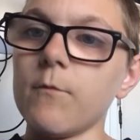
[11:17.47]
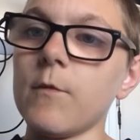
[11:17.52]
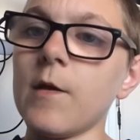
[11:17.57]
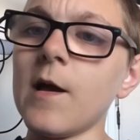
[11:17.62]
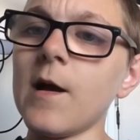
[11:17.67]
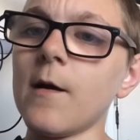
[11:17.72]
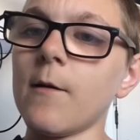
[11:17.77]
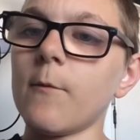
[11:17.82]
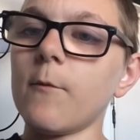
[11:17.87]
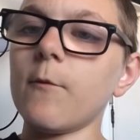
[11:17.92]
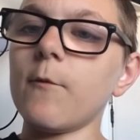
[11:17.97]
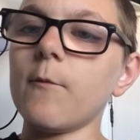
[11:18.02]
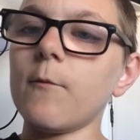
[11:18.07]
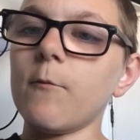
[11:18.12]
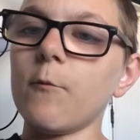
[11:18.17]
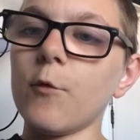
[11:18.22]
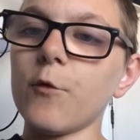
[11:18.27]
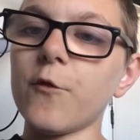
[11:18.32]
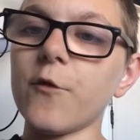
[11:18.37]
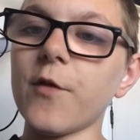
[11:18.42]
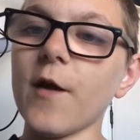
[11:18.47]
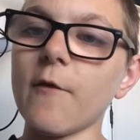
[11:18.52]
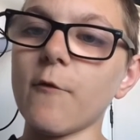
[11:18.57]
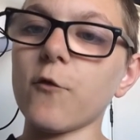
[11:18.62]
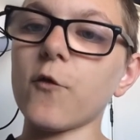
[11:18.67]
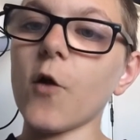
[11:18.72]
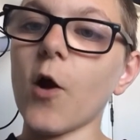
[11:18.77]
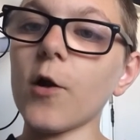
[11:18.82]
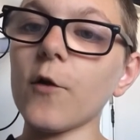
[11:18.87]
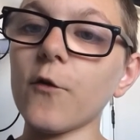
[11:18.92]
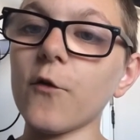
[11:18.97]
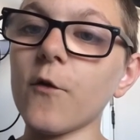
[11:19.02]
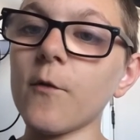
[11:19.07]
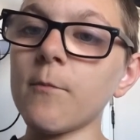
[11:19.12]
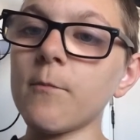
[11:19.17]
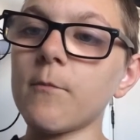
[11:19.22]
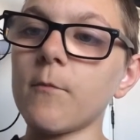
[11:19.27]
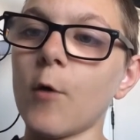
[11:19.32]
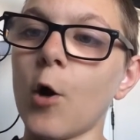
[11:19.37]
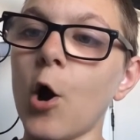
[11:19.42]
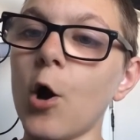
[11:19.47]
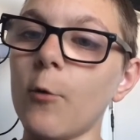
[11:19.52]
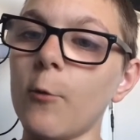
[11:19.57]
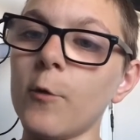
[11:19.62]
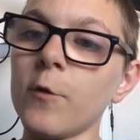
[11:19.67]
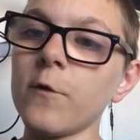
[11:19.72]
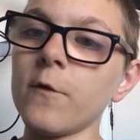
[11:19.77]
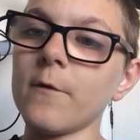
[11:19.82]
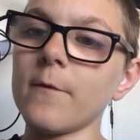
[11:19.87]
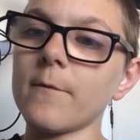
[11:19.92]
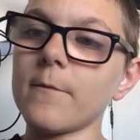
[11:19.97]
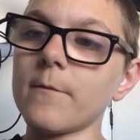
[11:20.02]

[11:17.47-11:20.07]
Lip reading: Yeah. Would you take Richarlison? I would.